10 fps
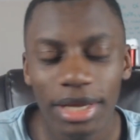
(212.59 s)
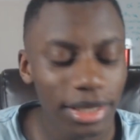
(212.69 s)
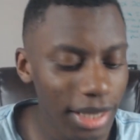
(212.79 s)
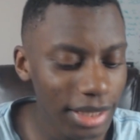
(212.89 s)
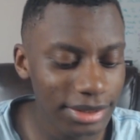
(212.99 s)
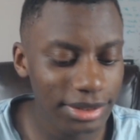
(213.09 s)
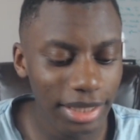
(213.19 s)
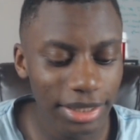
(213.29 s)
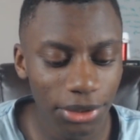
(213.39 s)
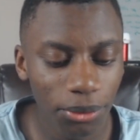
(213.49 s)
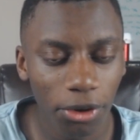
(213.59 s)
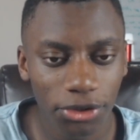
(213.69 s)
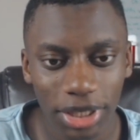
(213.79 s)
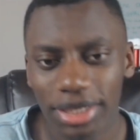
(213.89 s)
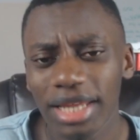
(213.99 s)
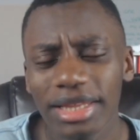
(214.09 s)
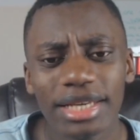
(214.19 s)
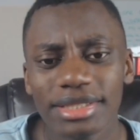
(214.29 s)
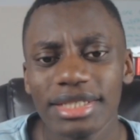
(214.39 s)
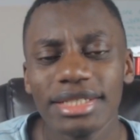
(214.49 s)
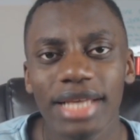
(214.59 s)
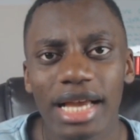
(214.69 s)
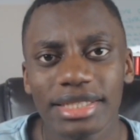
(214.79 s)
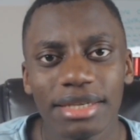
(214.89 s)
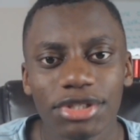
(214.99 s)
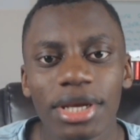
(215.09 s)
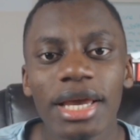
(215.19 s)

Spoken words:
He hasn't signed a new contract, and I think it's the exact same.